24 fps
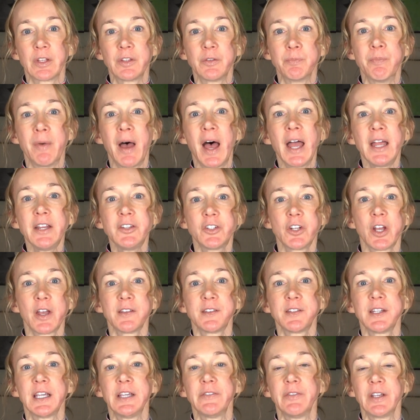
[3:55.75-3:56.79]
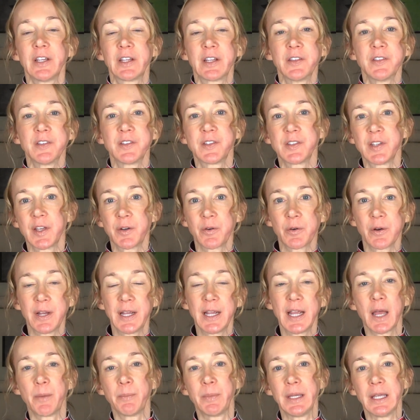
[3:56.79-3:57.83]
my just even
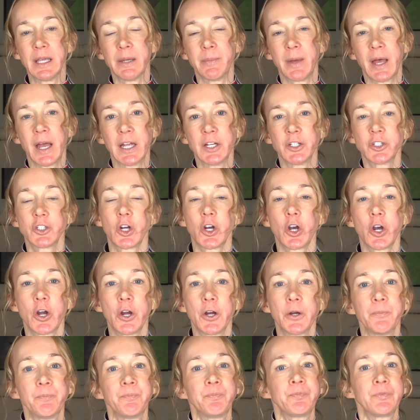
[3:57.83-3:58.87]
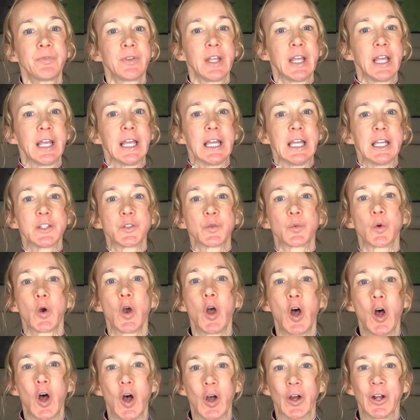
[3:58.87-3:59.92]
considering a BMI chart is
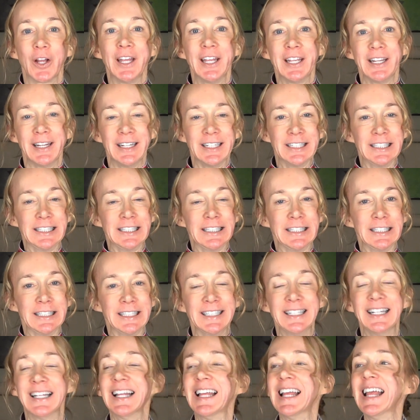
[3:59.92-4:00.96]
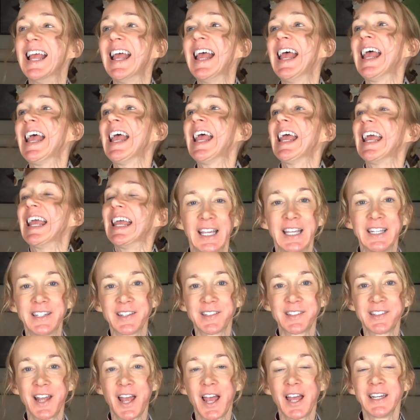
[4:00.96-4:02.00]
wrong. It
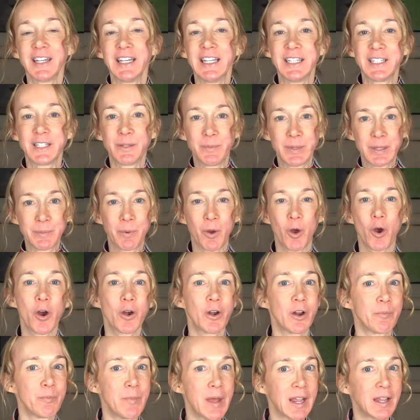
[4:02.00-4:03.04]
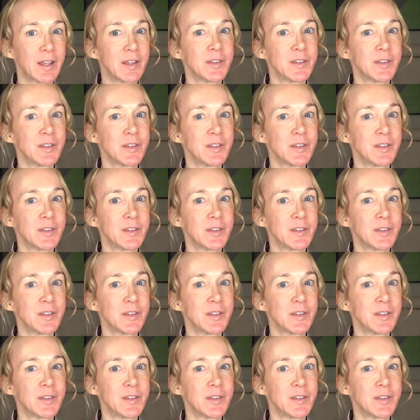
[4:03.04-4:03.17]
does not need to be part of my